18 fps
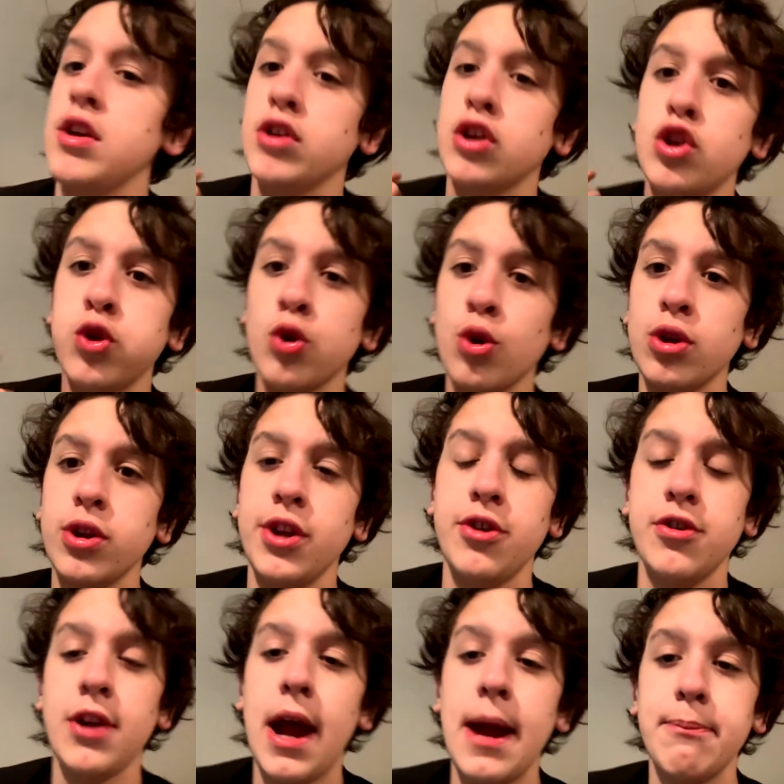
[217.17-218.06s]
Clerk
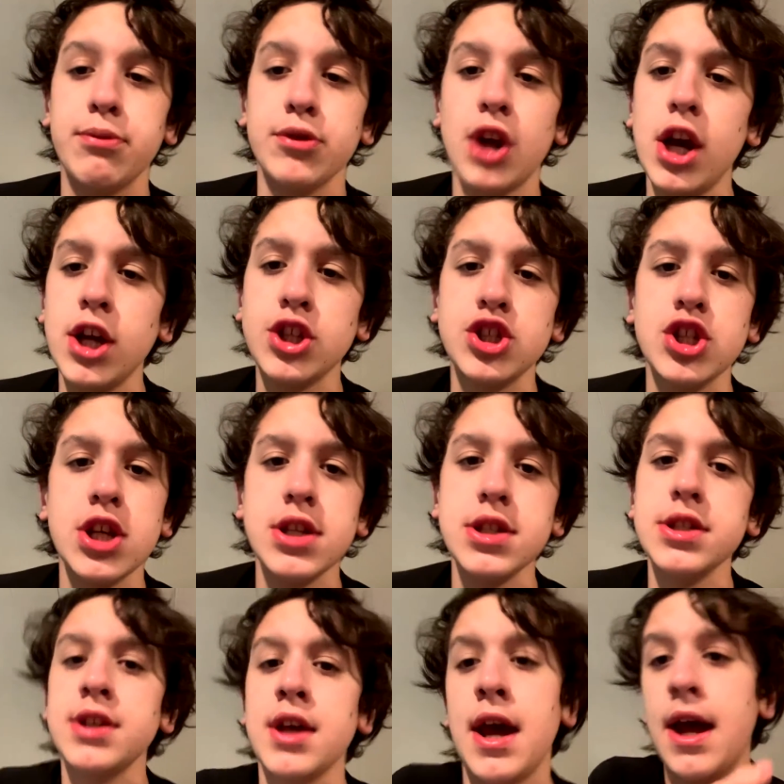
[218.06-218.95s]
Leader 9
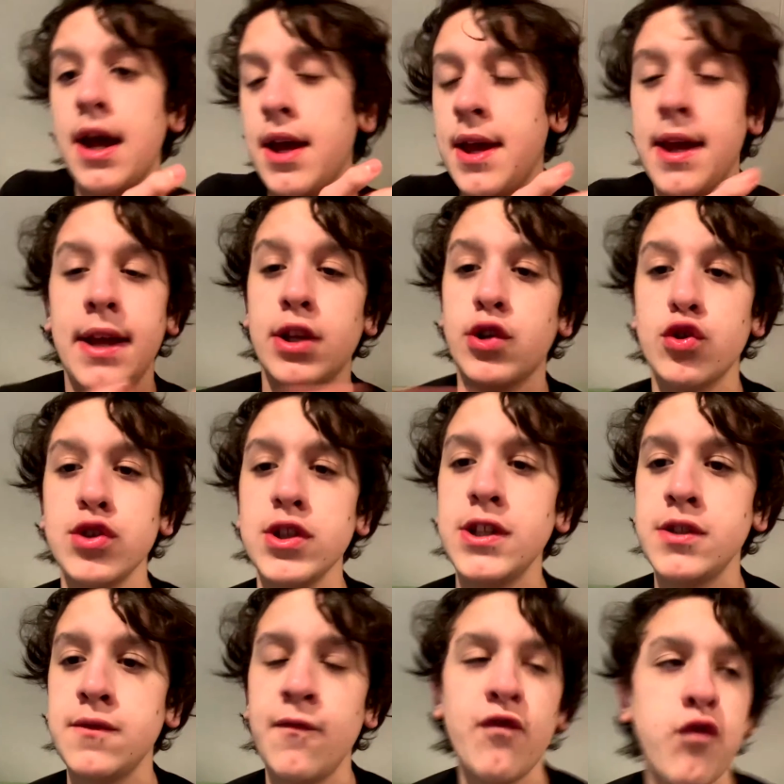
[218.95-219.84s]
Productions, and Chris
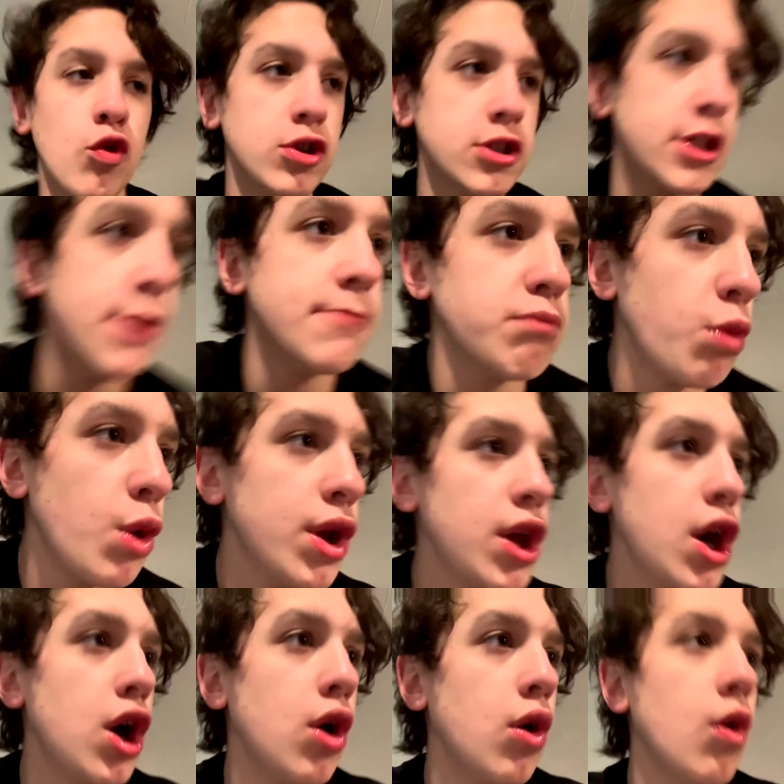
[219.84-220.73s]

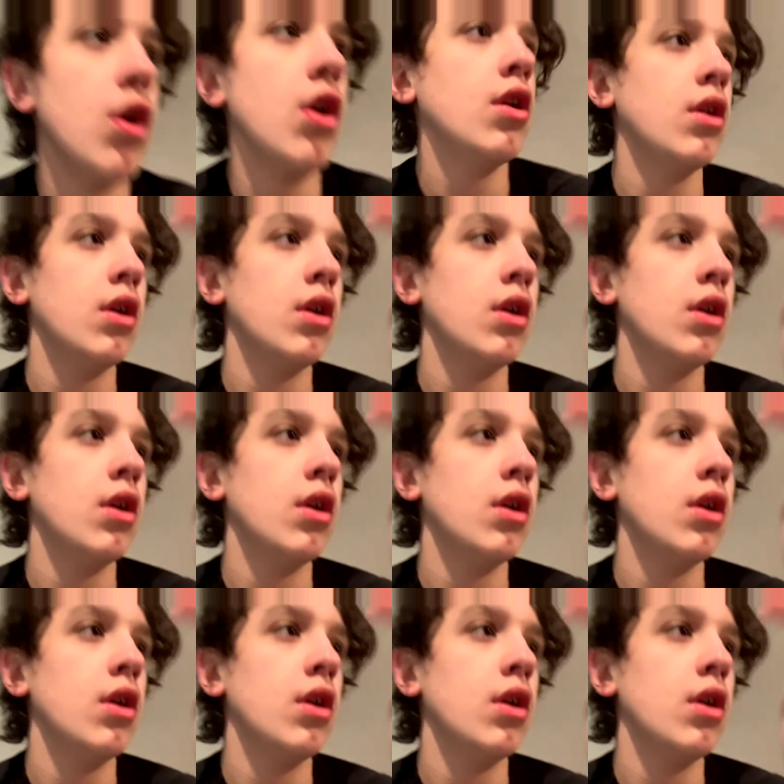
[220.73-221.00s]
14.0,